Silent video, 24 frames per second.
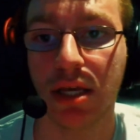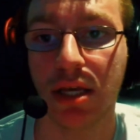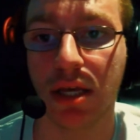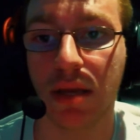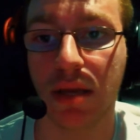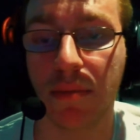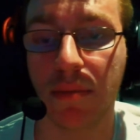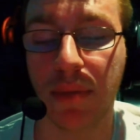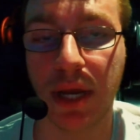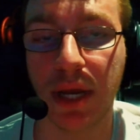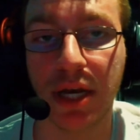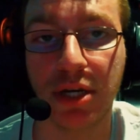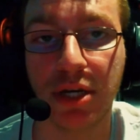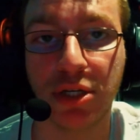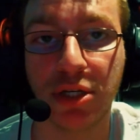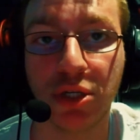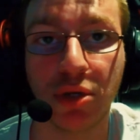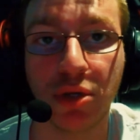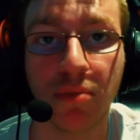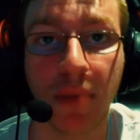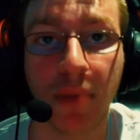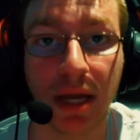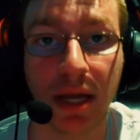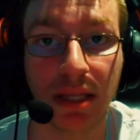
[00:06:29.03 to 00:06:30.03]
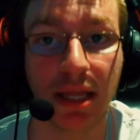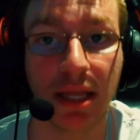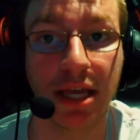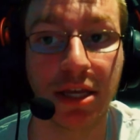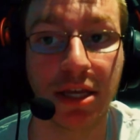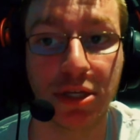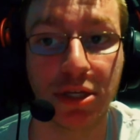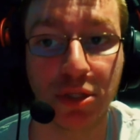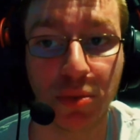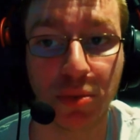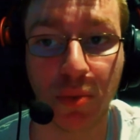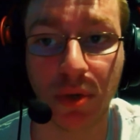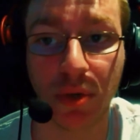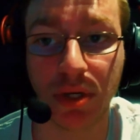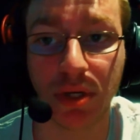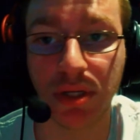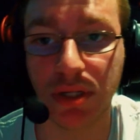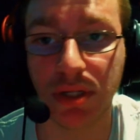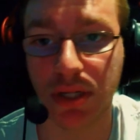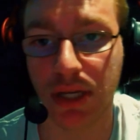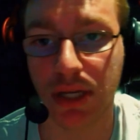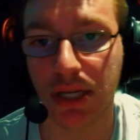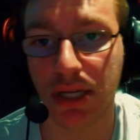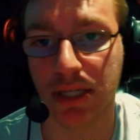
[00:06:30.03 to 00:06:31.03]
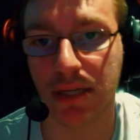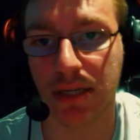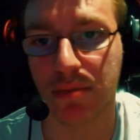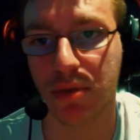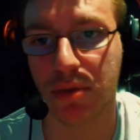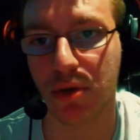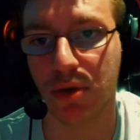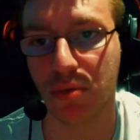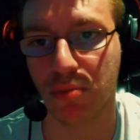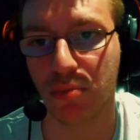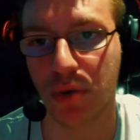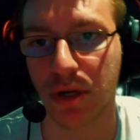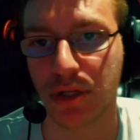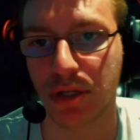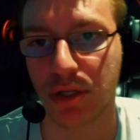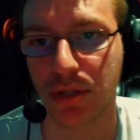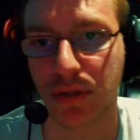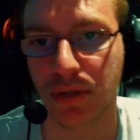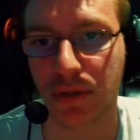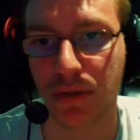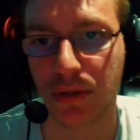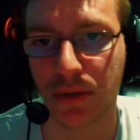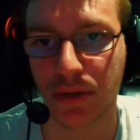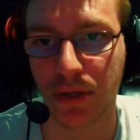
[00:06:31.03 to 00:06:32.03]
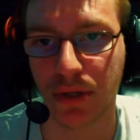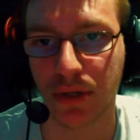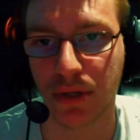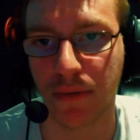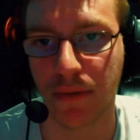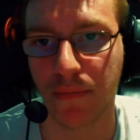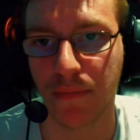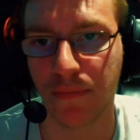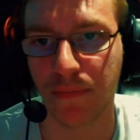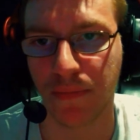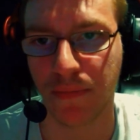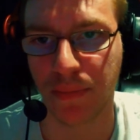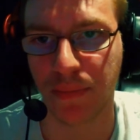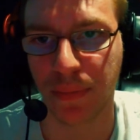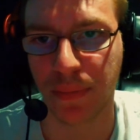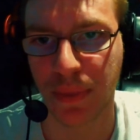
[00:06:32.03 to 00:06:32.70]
compared to my latest ones, except the red, um,